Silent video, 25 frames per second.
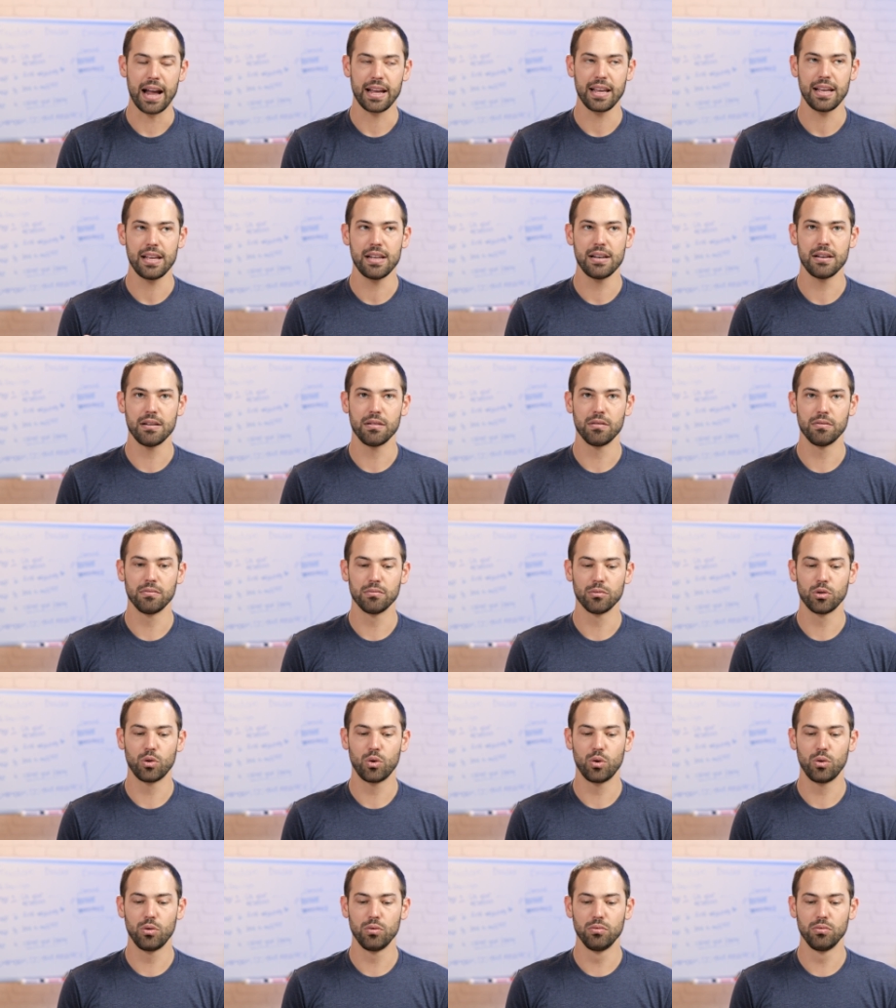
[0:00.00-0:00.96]
can
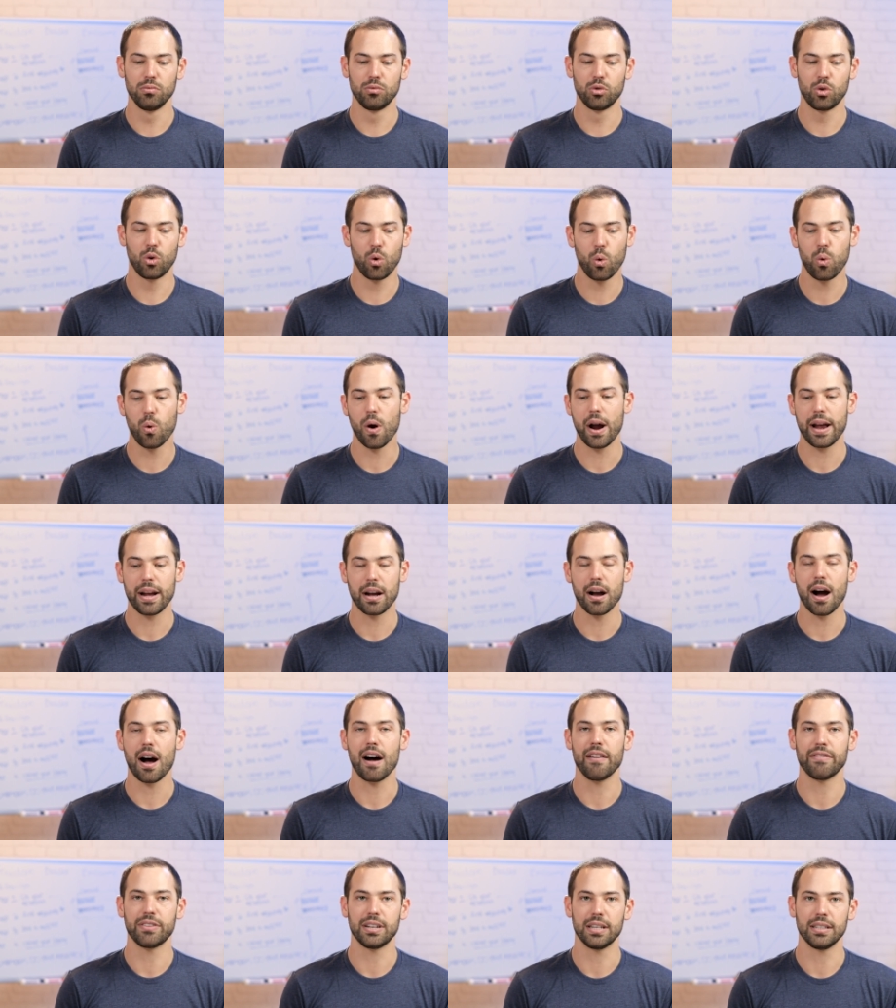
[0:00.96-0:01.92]
quite
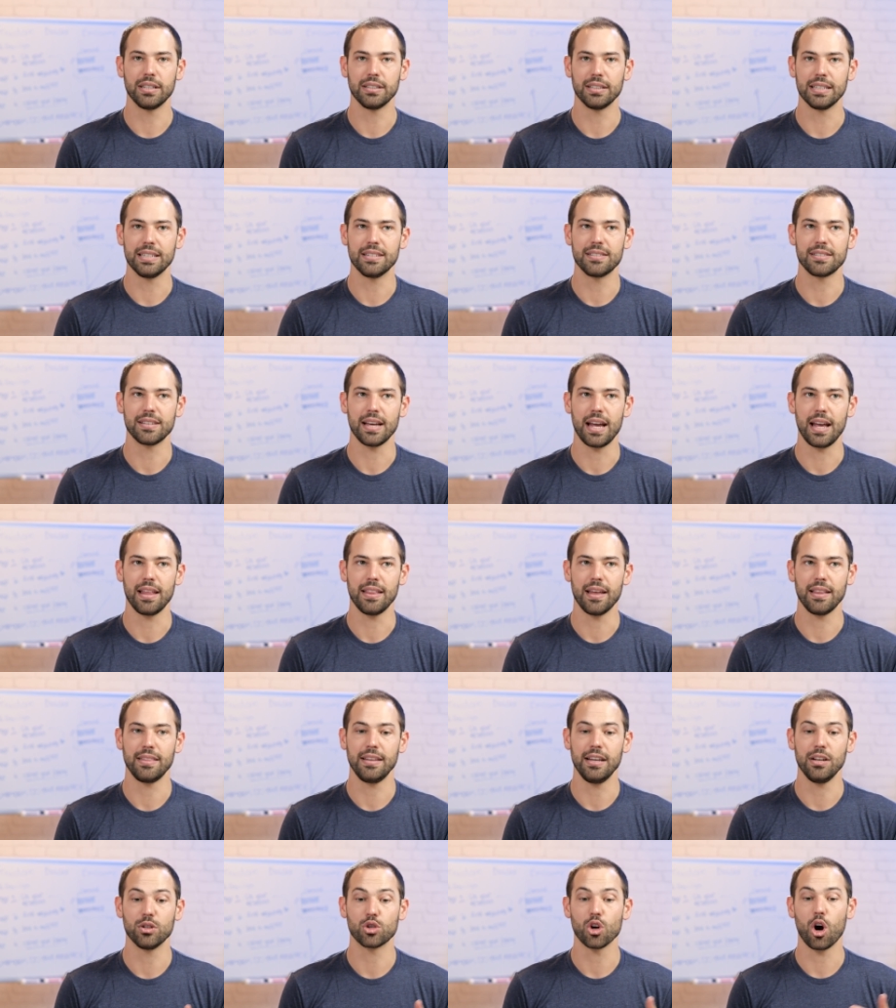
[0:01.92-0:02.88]
confidently say
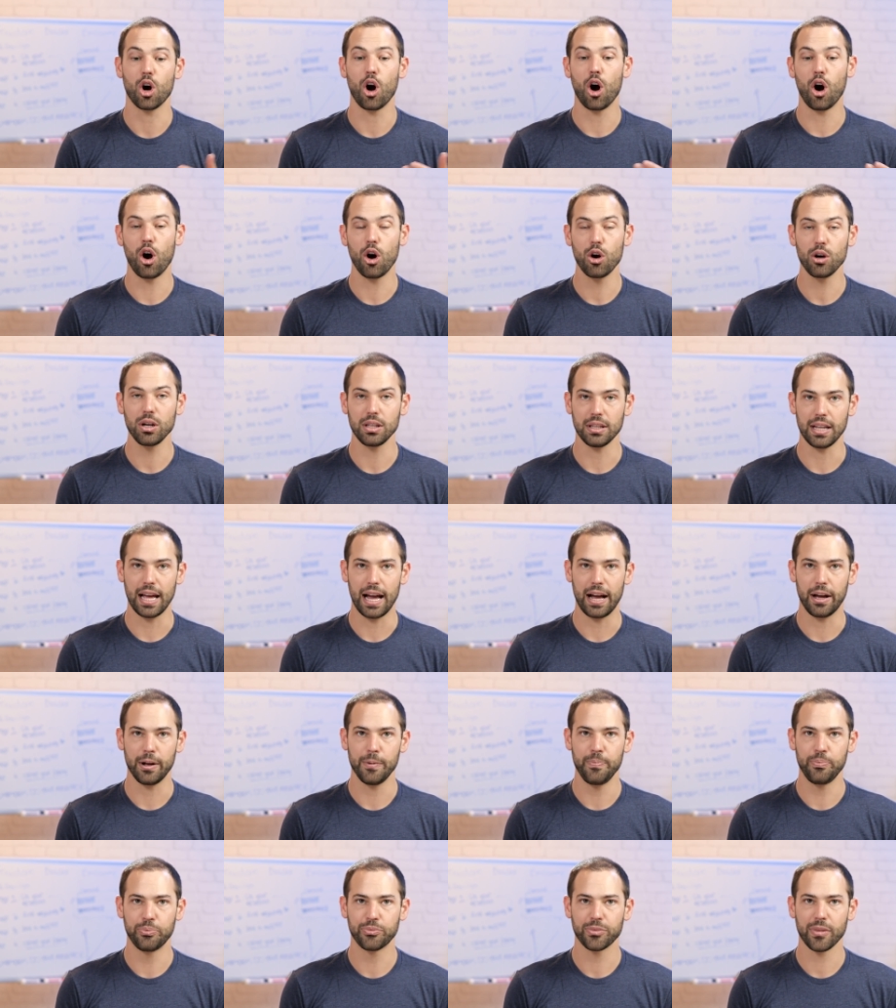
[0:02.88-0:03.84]
that these are
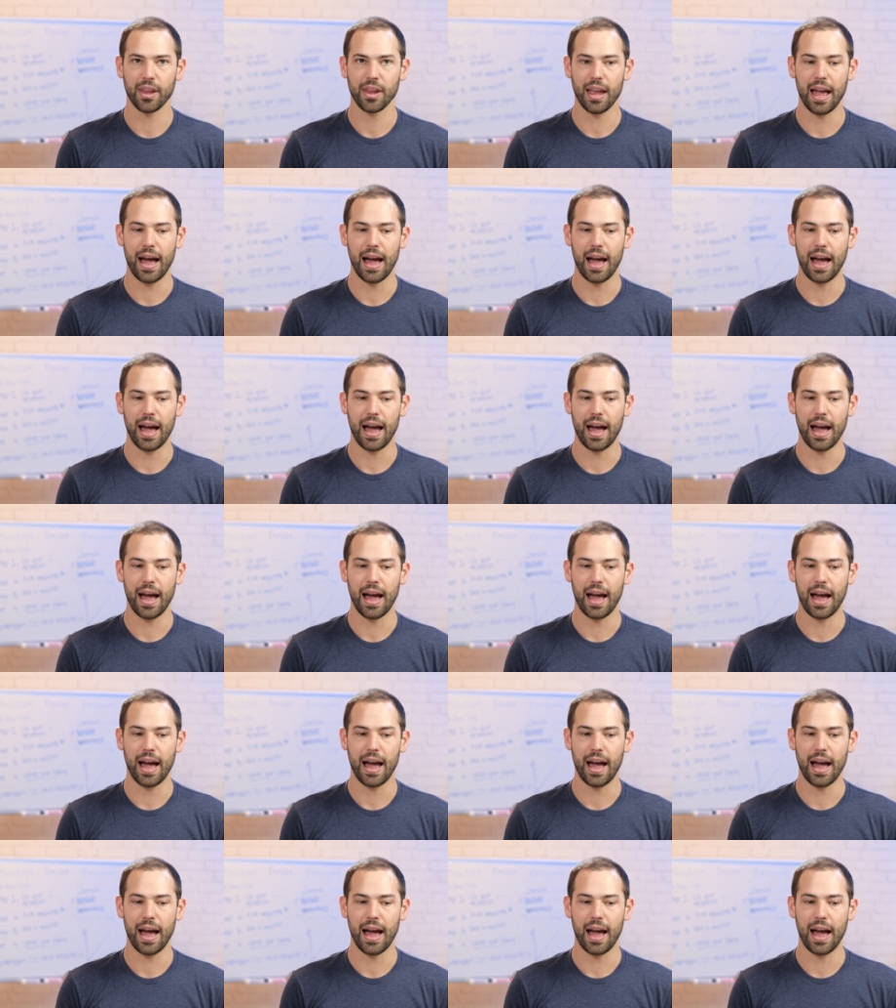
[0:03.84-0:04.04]
allowed.